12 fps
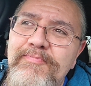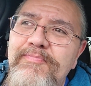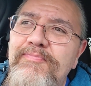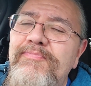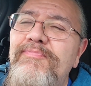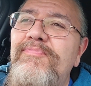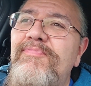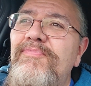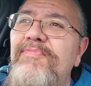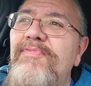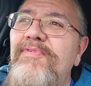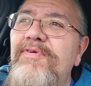
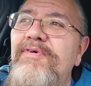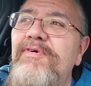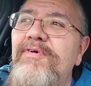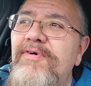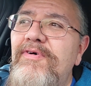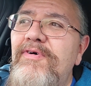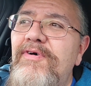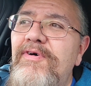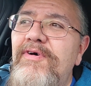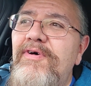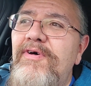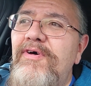
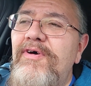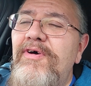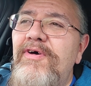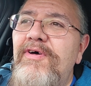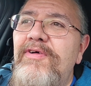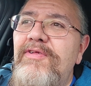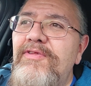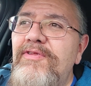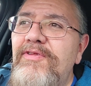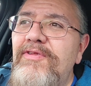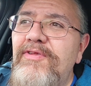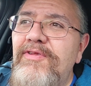
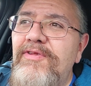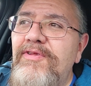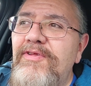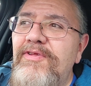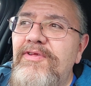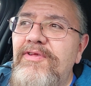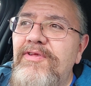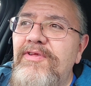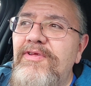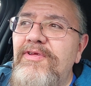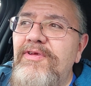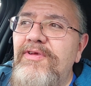
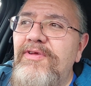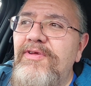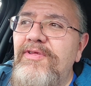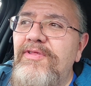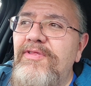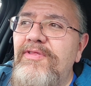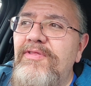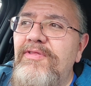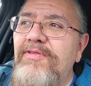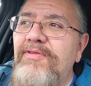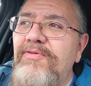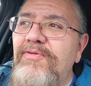
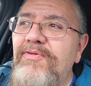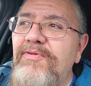No one is speaking in this clip.